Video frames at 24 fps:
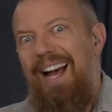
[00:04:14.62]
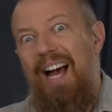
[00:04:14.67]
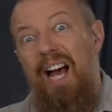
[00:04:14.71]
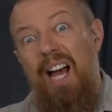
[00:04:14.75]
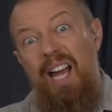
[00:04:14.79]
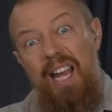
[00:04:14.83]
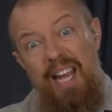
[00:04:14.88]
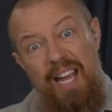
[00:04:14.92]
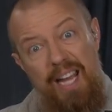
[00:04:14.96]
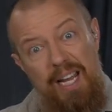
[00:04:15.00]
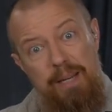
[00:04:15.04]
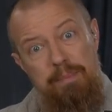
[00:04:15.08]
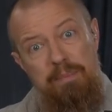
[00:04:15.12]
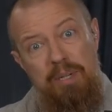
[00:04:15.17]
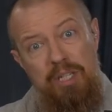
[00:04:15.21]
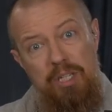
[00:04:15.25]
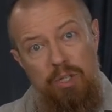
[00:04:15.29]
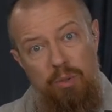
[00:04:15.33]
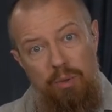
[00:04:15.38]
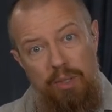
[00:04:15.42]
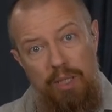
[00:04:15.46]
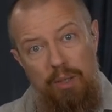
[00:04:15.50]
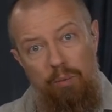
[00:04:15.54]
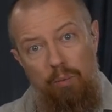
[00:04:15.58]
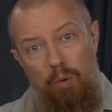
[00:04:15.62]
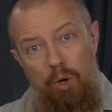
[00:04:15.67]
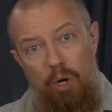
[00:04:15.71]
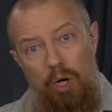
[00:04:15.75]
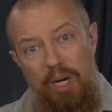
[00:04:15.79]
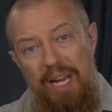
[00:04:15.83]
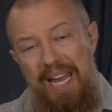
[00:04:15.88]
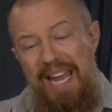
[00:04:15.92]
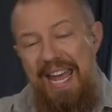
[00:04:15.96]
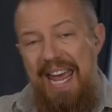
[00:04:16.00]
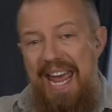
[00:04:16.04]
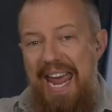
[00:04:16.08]
I had been doing it
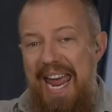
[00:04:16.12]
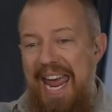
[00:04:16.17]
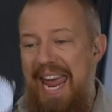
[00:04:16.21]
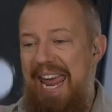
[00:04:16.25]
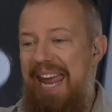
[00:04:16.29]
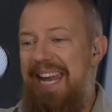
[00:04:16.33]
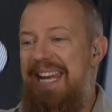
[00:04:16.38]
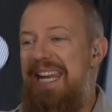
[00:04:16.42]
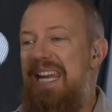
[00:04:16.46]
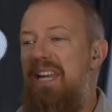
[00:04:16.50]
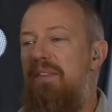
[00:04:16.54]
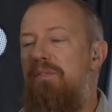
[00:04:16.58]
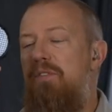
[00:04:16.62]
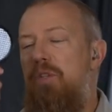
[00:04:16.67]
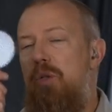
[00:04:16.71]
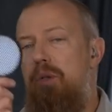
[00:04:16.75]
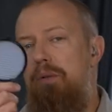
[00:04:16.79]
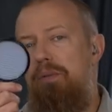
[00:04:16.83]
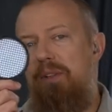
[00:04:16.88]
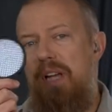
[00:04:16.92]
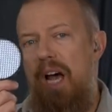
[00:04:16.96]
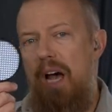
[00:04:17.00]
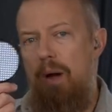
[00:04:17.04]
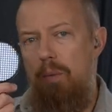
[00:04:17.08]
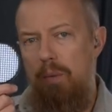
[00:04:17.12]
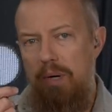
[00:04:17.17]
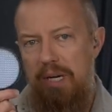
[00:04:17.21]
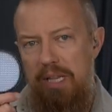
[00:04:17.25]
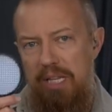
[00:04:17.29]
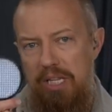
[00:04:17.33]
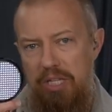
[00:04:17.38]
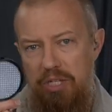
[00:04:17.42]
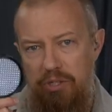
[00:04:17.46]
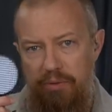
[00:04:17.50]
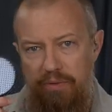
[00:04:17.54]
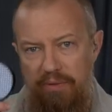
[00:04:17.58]
wrong. And if you've got one
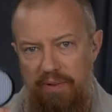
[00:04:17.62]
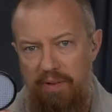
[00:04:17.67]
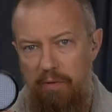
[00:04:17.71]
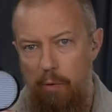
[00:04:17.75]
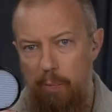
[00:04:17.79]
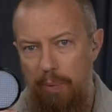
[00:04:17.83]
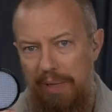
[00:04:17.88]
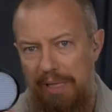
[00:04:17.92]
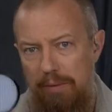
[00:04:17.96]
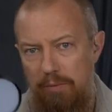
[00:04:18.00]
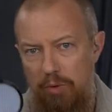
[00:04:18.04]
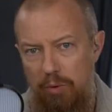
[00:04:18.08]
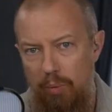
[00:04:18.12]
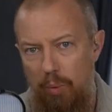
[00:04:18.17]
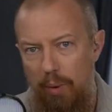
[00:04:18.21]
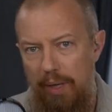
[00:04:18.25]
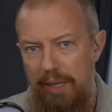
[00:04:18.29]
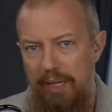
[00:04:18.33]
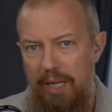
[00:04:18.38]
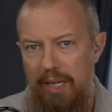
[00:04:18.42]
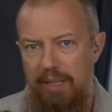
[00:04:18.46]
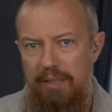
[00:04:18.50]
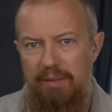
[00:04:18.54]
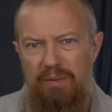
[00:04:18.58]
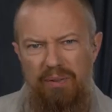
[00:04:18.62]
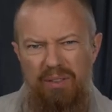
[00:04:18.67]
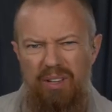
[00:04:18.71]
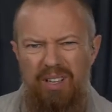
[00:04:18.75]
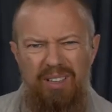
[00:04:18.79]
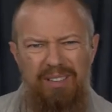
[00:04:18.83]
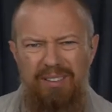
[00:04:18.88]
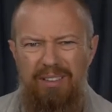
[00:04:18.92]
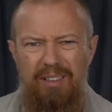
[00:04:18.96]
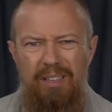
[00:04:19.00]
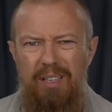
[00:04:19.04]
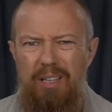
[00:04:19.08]
of these, if you've ever played with one, and you've
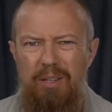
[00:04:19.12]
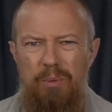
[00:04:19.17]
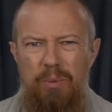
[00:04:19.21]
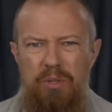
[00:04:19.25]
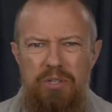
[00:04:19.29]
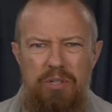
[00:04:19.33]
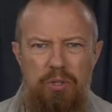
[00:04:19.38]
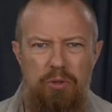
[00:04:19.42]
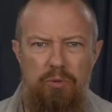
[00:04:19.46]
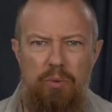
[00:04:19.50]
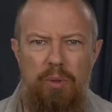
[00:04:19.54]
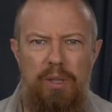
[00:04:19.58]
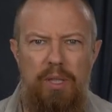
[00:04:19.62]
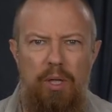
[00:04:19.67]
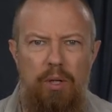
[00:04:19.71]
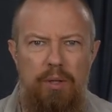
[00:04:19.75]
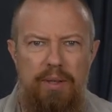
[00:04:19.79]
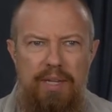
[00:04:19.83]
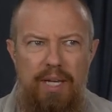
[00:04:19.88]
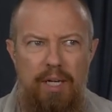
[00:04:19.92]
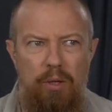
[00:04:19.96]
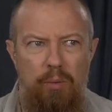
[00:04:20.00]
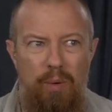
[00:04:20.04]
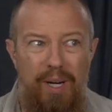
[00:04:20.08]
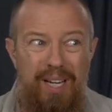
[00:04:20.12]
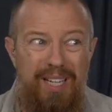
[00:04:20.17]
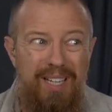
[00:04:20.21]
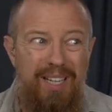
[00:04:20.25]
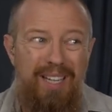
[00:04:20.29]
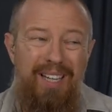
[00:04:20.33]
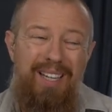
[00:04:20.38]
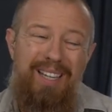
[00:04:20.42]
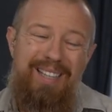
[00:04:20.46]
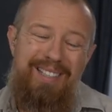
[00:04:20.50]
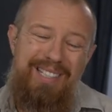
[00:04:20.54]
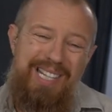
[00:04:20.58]
thought, oh, the results really aren't that great,
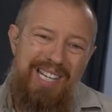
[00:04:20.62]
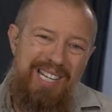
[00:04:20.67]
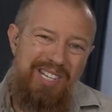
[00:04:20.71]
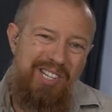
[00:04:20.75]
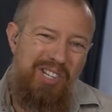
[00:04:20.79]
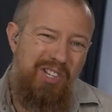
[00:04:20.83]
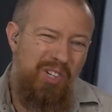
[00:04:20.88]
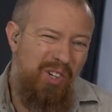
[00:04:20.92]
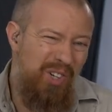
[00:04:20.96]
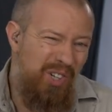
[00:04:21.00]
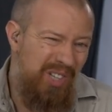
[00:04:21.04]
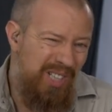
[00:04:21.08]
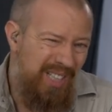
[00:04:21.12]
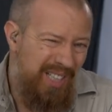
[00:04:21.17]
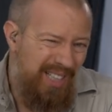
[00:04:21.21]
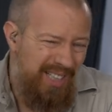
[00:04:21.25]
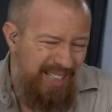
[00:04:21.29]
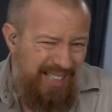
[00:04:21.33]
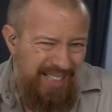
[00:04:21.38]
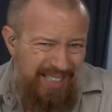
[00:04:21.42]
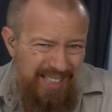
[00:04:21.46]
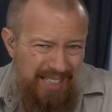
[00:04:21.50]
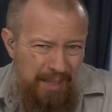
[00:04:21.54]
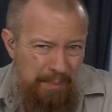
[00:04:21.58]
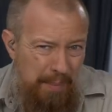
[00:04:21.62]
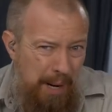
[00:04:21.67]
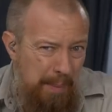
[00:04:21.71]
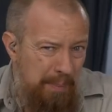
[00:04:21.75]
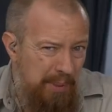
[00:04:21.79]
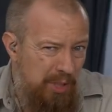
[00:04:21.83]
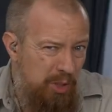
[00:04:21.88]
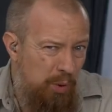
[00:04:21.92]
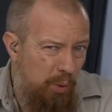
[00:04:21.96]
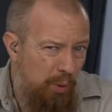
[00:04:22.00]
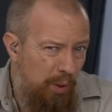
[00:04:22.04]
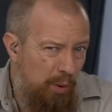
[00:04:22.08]
chances are you might
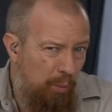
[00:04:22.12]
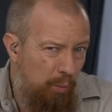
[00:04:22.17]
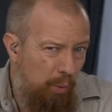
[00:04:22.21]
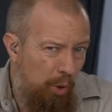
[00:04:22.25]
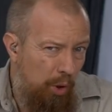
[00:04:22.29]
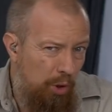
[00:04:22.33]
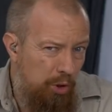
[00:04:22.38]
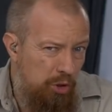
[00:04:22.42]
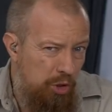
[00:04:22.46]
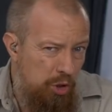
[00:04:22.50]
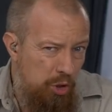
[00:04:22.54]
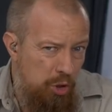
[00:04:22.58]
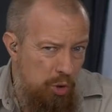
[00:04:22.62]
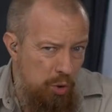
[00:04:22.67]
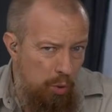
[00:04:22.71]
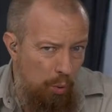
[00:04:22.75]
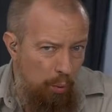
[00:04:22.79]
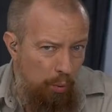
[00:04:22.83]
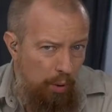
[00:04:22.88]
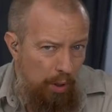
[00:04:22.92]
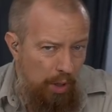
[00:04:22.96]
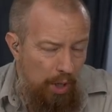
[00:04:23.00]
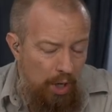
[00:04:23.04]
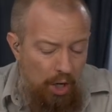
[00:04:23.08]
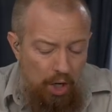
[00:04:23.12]
be doing it wrong too.